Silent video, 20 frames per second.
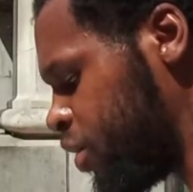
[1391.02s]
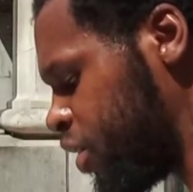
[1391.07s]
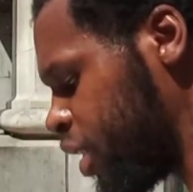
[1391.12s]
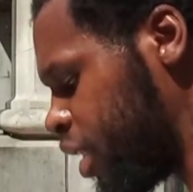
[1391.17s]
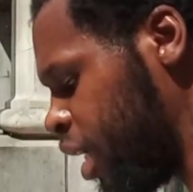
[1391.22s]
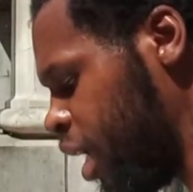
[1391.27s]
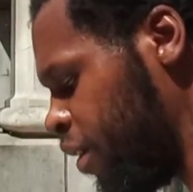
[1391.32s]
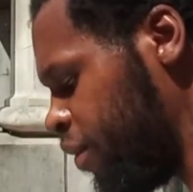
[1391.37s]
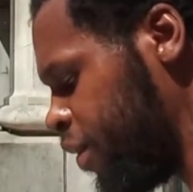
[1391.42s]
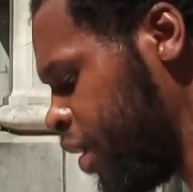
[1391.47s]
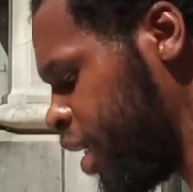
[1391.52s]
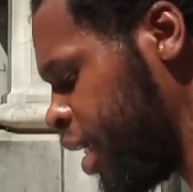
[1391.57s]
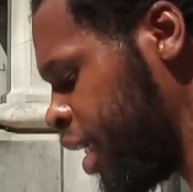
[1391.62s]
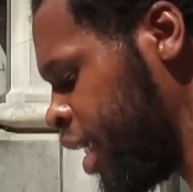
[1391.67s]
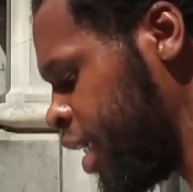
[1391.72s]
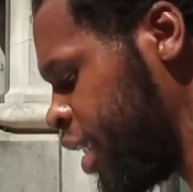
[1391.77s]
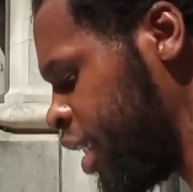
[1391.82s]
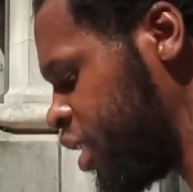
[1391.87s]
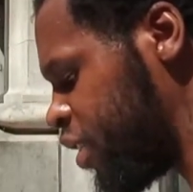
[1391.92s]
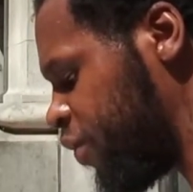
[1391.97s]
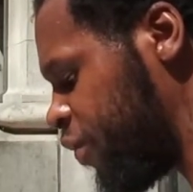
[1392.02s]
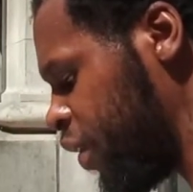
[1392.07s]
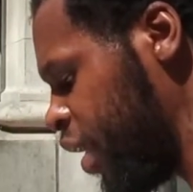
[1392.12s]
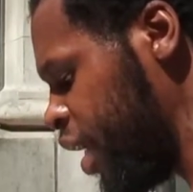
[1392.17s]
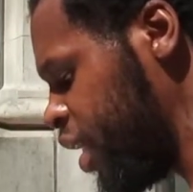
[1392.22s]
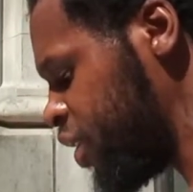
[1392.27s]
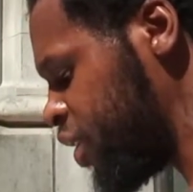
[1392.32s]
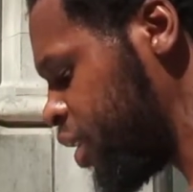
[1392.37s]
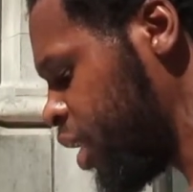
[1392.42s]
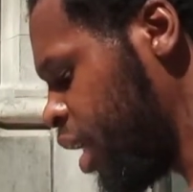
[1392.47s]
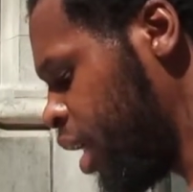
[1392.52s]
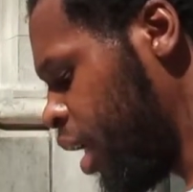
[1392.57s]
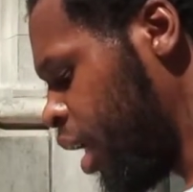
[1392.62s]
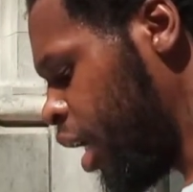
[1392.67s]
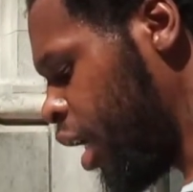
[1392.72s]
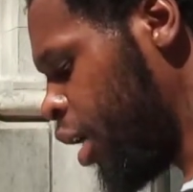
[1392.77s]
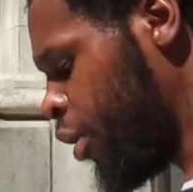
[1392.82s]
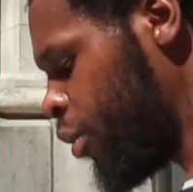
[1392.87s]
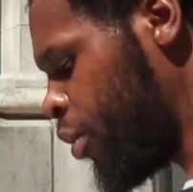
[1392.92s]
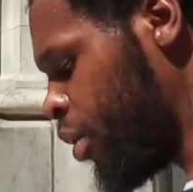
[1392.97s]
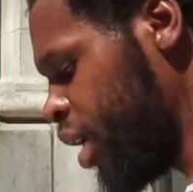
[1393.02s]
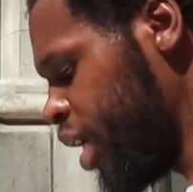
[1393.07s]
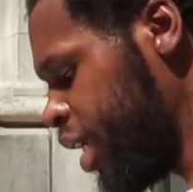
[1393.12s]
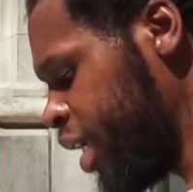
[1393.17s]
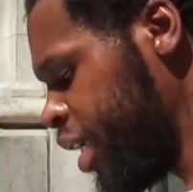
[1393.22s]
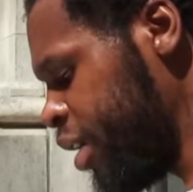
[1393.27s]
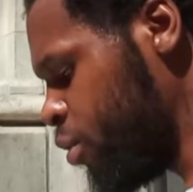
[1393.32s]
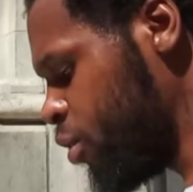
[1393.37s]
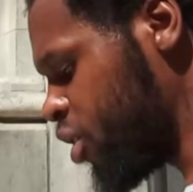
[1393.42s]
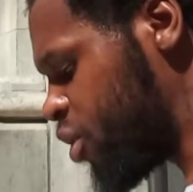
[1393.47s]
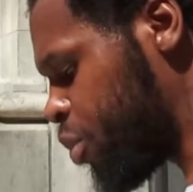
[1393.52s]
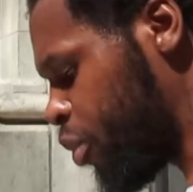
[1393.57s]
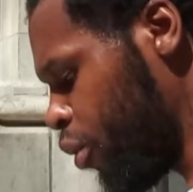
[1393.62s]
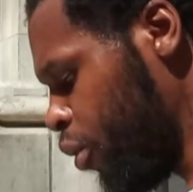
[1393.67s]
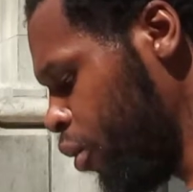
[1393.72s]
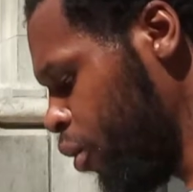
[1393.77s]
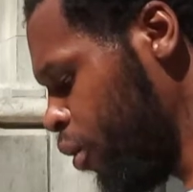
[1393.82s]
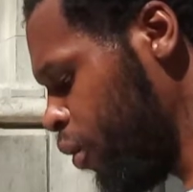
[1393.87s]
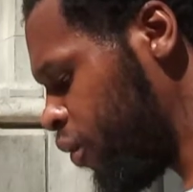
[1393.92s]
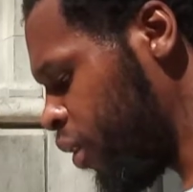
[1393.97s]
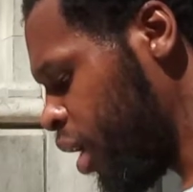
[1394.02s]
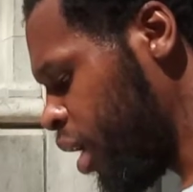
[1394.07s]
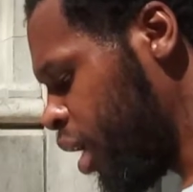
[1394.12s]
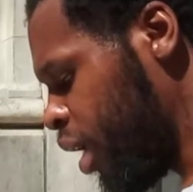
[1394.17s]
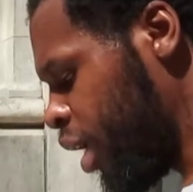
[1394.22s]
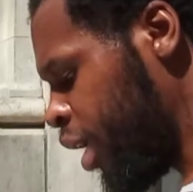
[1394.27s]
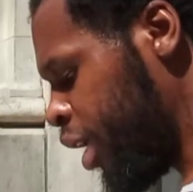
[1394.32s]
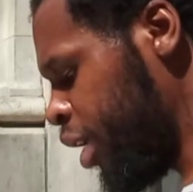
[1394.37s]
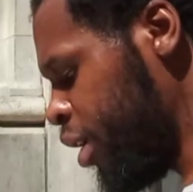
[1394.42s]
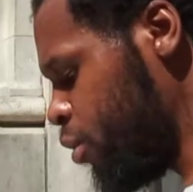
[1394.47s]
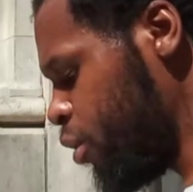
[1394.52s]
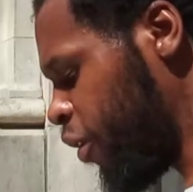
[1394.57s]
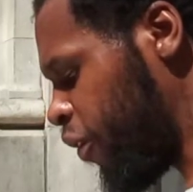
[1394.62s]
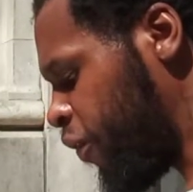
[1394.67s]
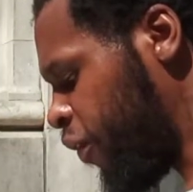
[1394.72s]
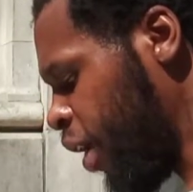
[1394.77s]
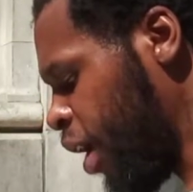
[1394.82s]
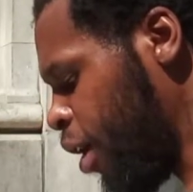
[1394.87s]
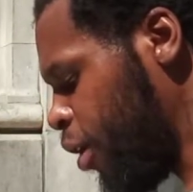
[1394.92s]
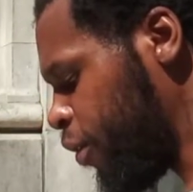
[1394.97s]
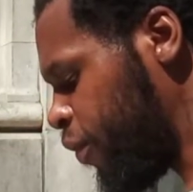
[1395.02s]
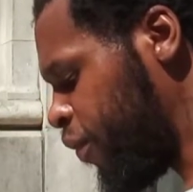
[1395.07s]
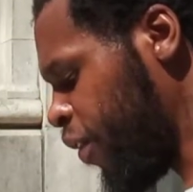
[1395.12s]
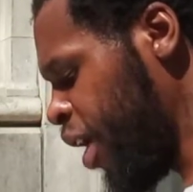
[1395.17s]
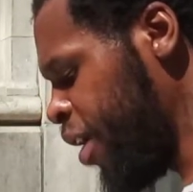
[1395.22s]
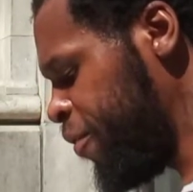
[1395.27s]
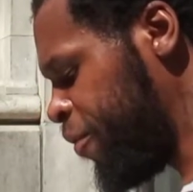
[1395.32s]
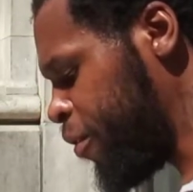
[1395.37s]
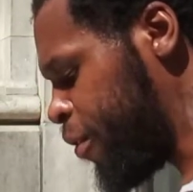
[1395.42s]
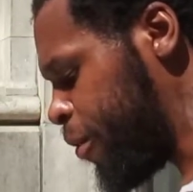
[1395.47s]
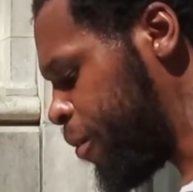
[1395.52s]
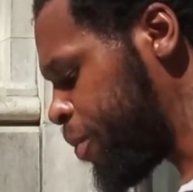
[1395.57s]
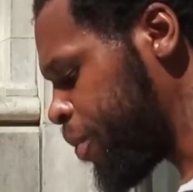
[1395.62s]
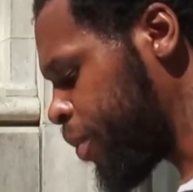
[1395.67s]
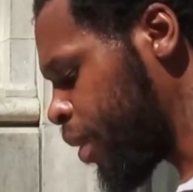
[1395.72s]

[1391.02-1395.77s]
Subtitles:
covenant in his flesh, and when he was proved, he was found faithful.